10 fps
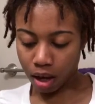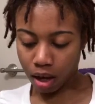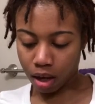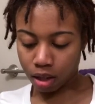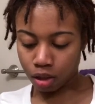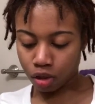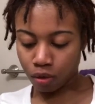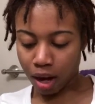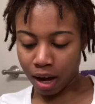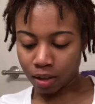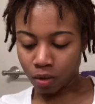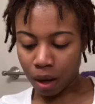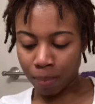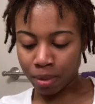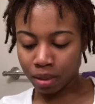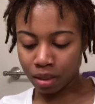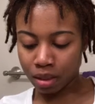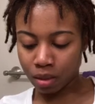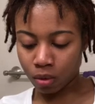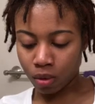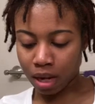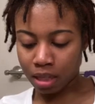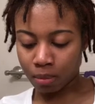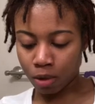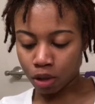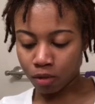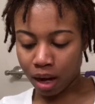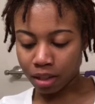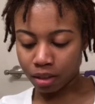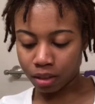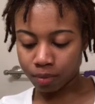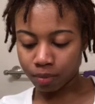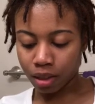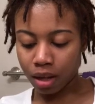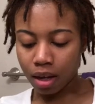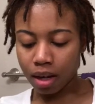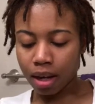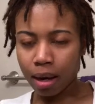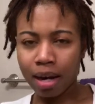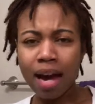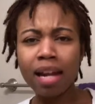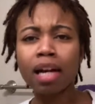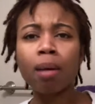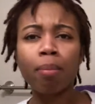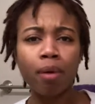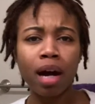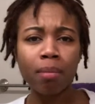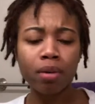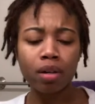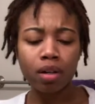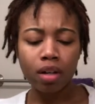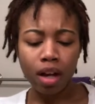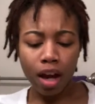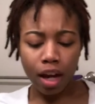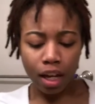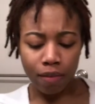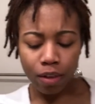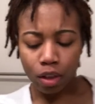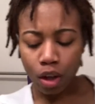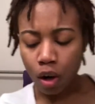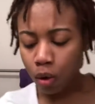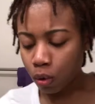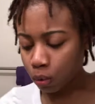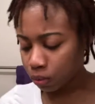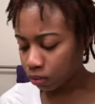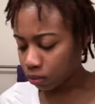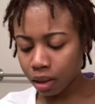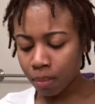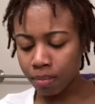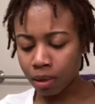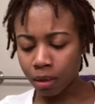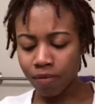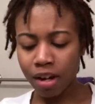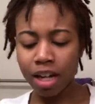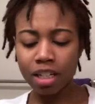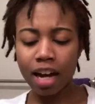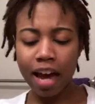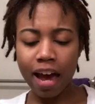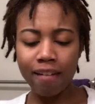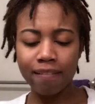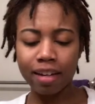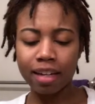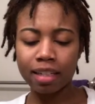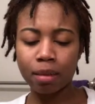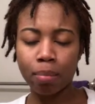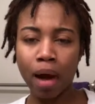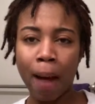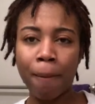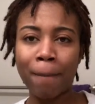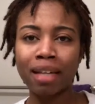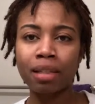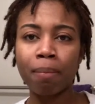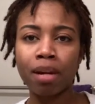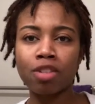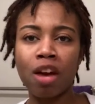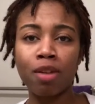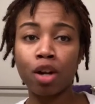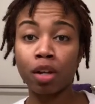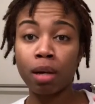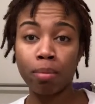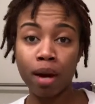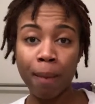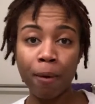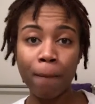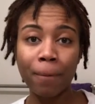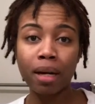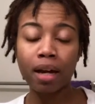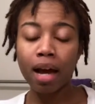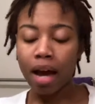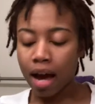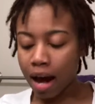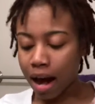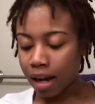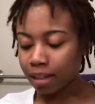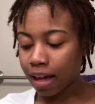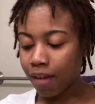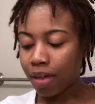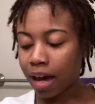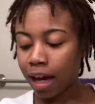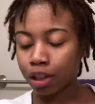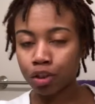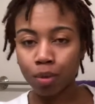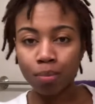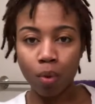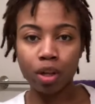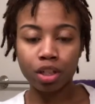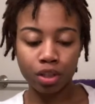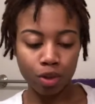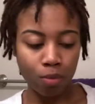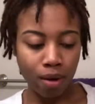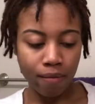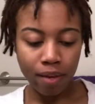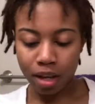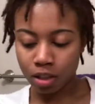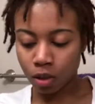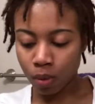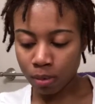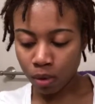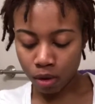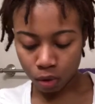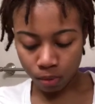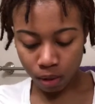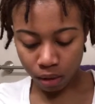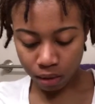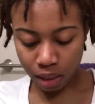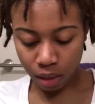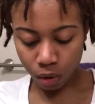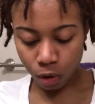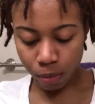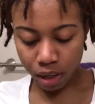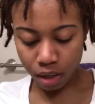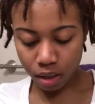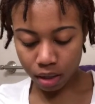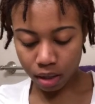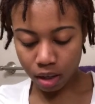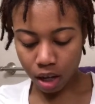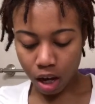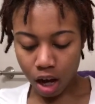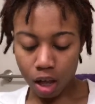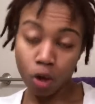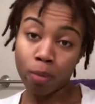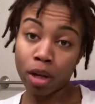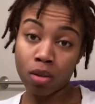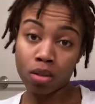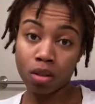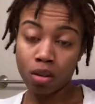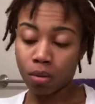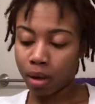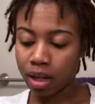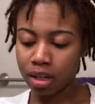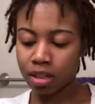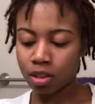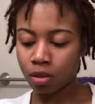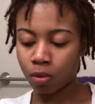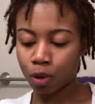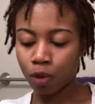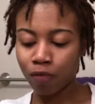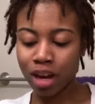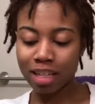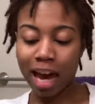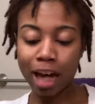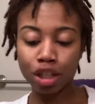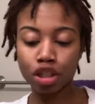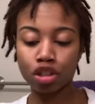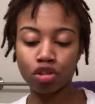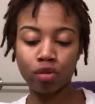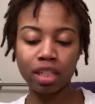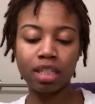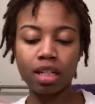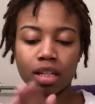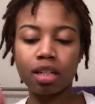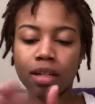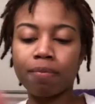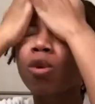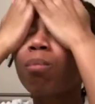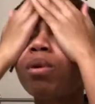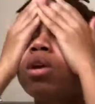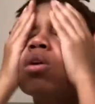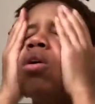and it's dry, so I put this on as a moisturizer and kind of like a primer, even though the foundation I have is a primer mixed up in it, so I really don't need a primer, but I like to have that extra moisture on my face. So what I'm gonna do, I'm gonna take a little bit goes a long way, because you don't want your face extra greasy. I'm gonna put it